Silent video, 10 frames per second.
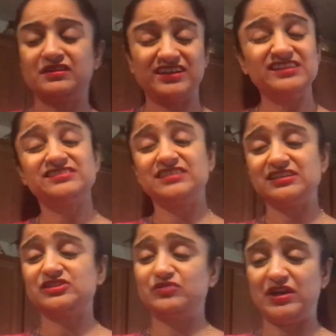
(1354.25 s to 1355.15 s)
least
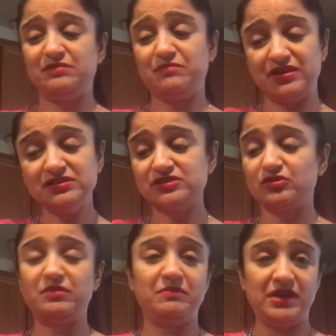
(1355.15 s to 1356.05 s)
6 to 8 months, or
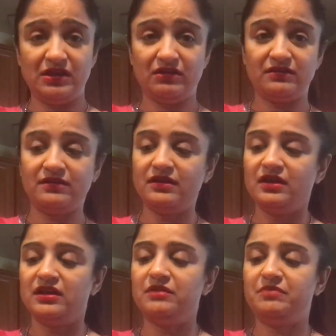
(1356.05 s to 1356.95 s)
maybe a year,
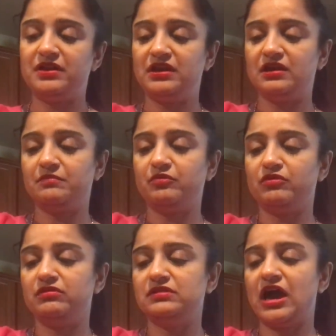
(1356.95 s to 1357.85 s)
depending
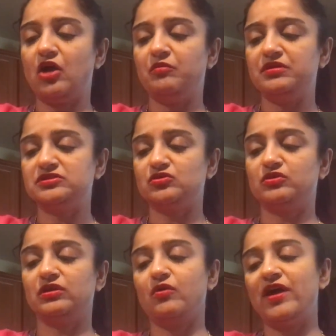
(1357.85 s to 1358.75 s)
upon how much or
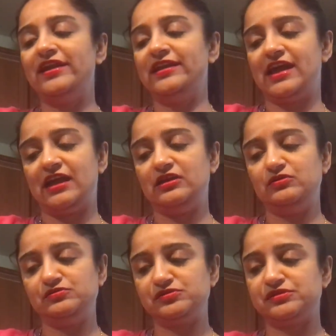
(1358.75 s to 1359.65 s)
the quantity I
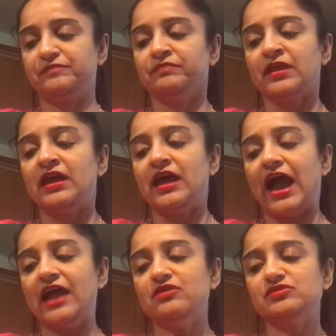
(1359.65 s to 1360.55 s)
use.
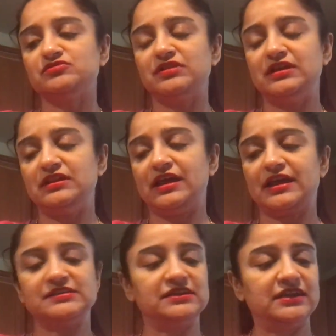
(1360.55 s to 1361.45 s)
I usually, like
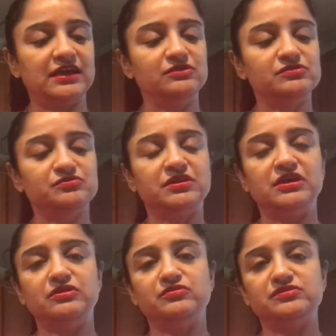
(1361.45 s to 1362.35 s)
I said, I usually
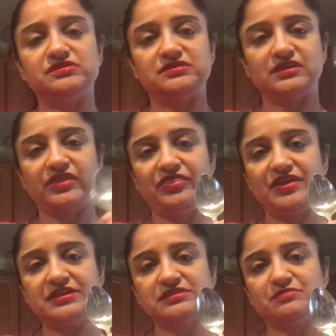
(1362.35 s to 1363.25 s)
use
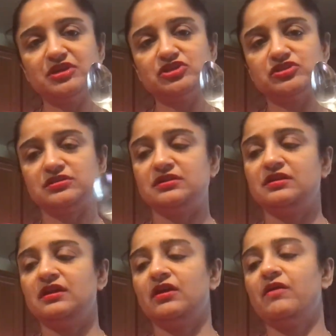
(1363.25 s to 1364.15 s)
this much
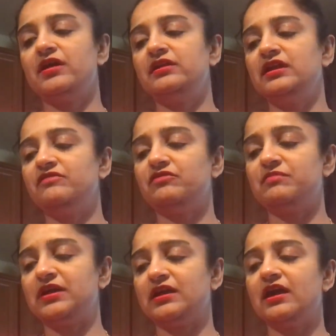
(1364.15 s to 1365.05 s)
quantity for
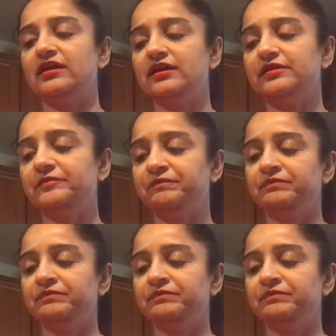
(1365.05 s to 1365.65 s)
my Kada,